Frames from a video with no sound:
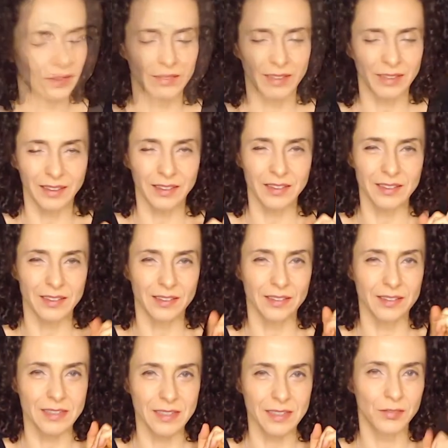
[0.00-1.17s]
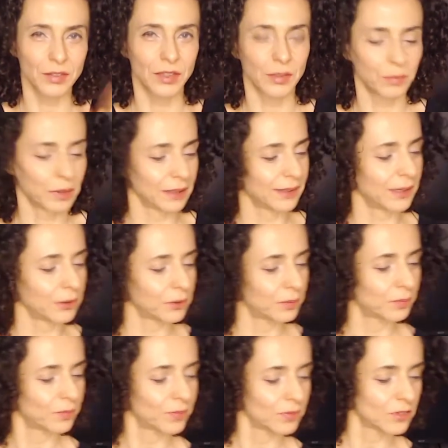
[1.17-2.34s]
Take a listen and see if you can pick it out.
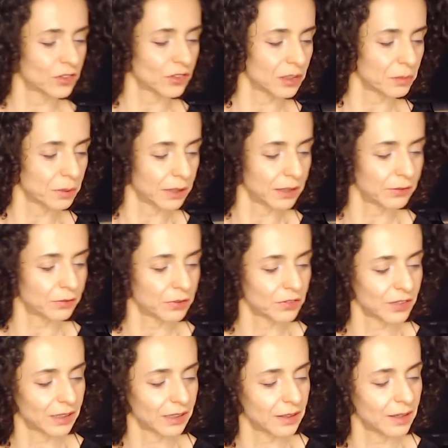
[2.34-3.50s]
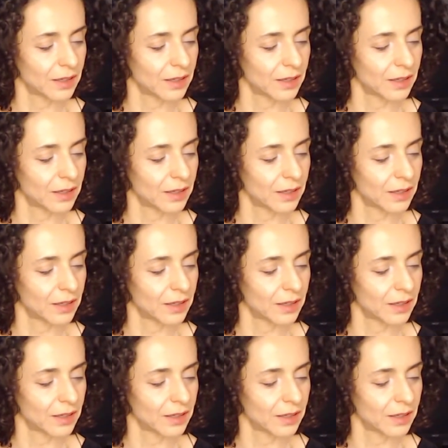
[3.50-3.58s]
Just going to play it for a second.